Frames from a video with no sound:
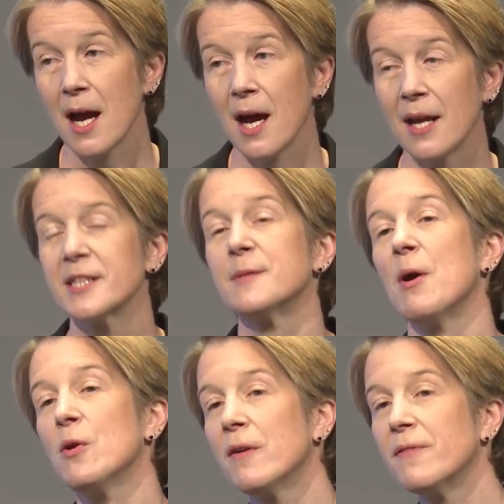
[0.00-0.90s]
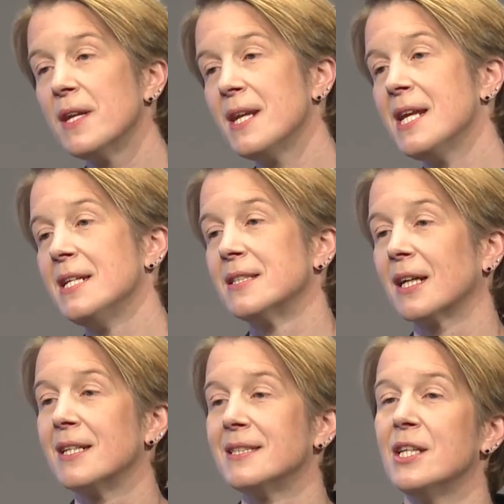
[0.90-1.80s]
And I spoke of the need to
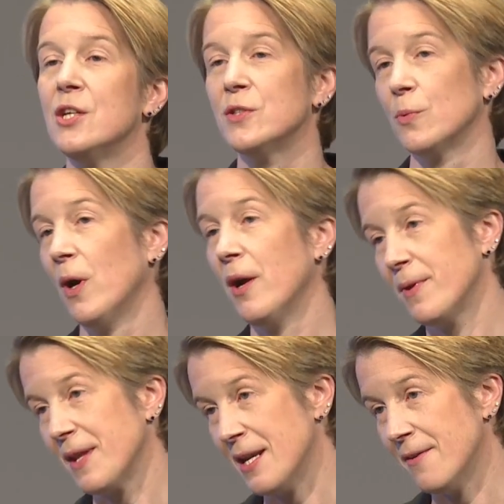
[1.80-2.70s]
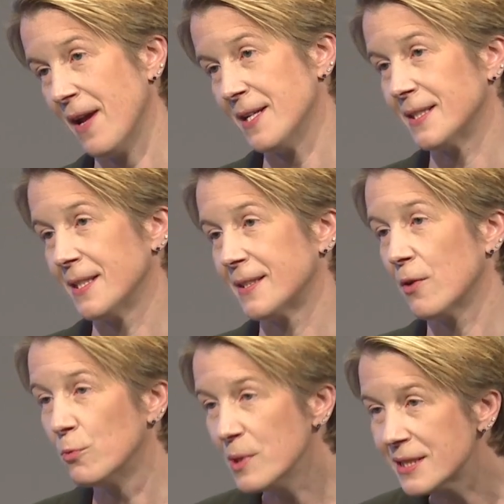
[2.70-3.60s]
continue to work with innovators,
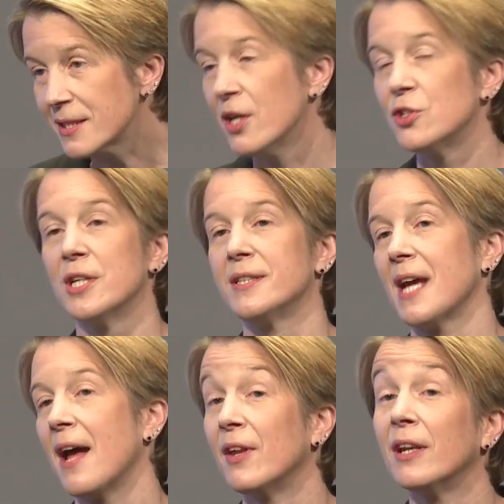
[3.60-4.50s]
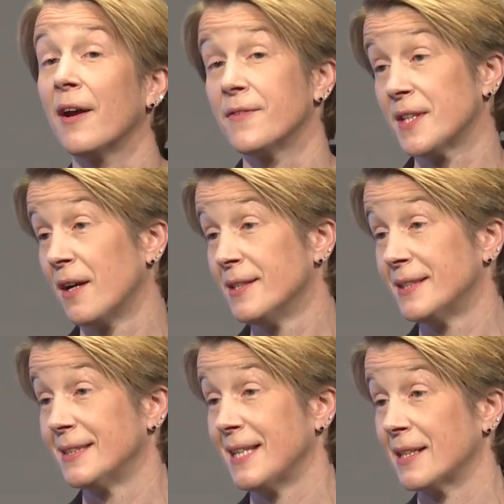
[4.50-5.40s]
researchers and the life
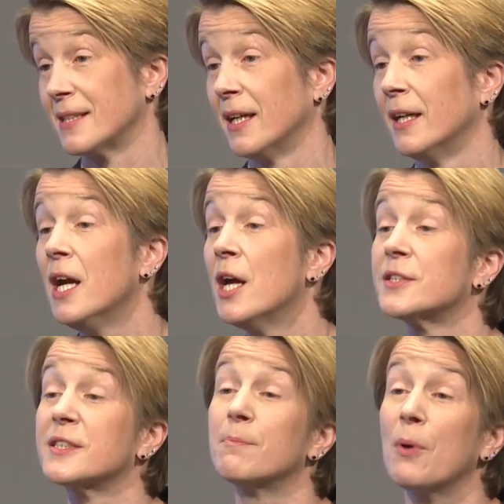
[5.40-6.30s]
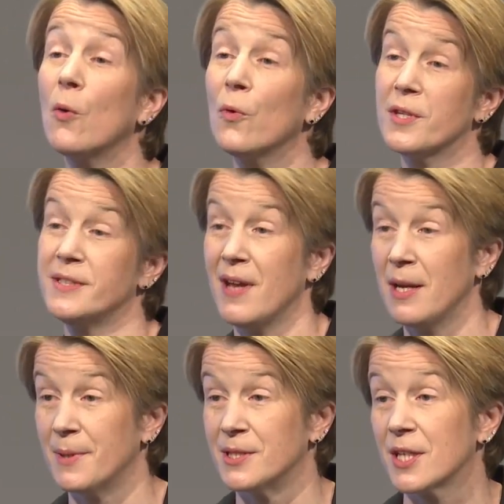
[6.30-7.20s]
sciences sector to support the
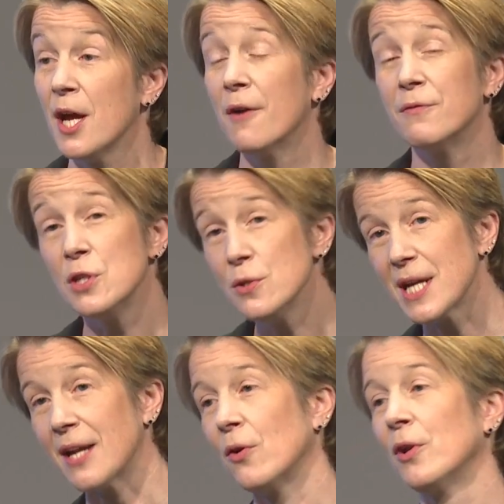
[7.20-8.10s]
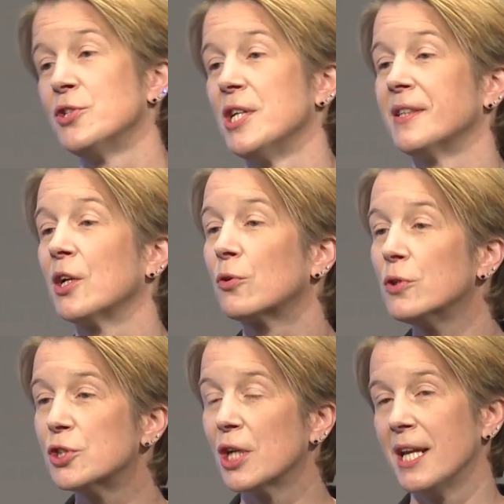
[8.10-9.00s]
development of new technologies and,
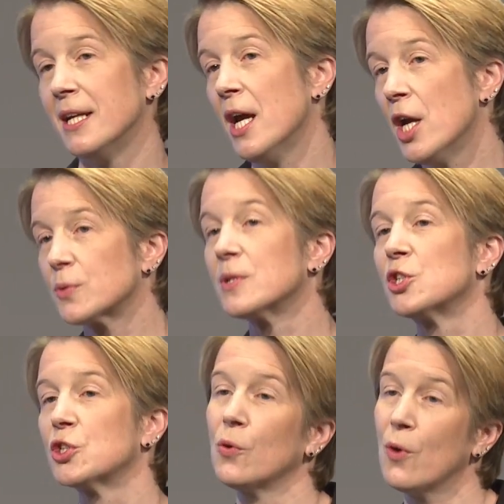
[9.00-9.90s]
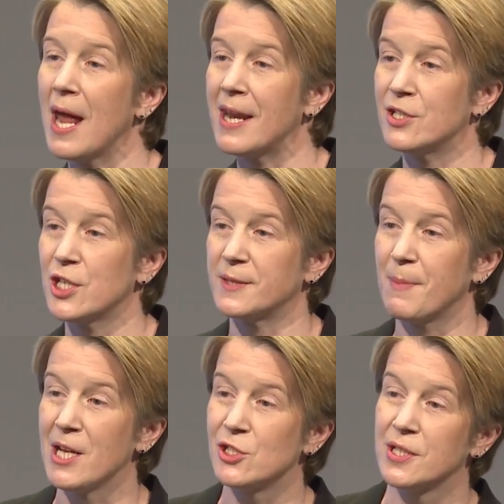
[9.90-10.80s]
crucially, to ensure NHS
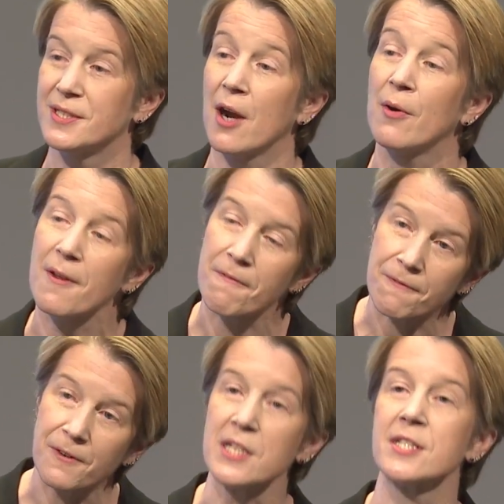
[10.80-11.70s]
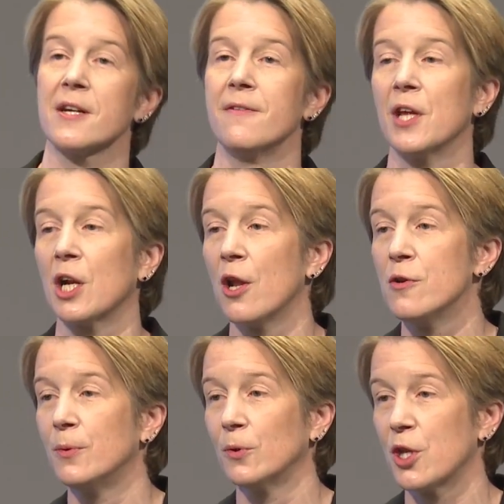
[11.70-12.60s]
patients are at the front of the
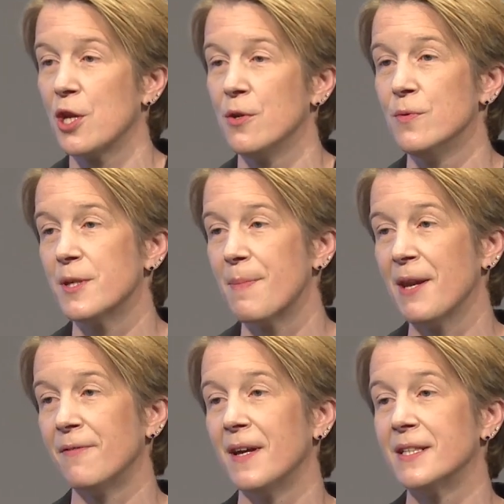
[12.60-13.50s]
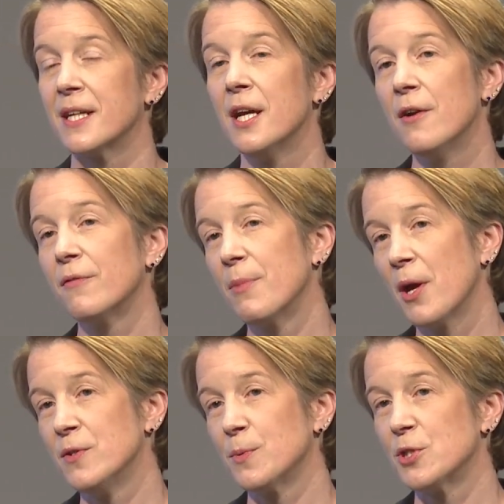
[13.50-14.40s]
global queue to benefit from
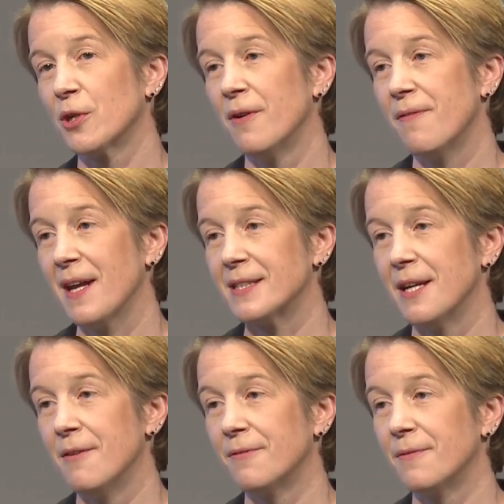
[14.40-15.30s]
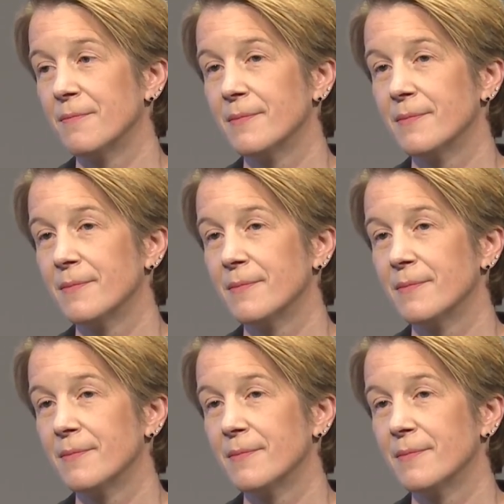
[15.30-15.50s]
those which are effective.